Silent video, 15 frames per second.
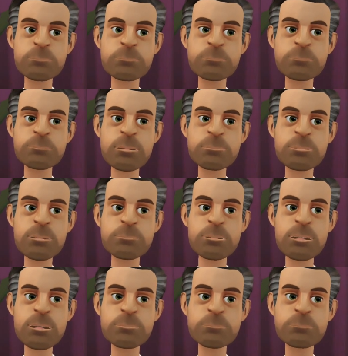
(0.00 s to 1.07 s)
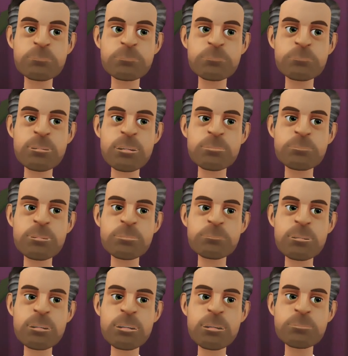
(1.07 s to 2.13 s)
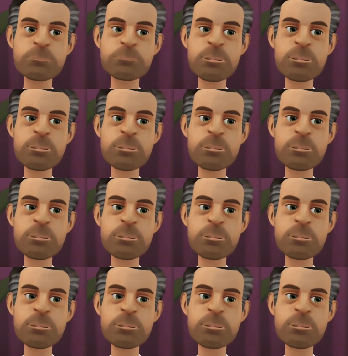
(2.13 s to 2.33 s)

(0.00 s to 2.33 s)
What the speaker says: When I was a little boy, I was told to lock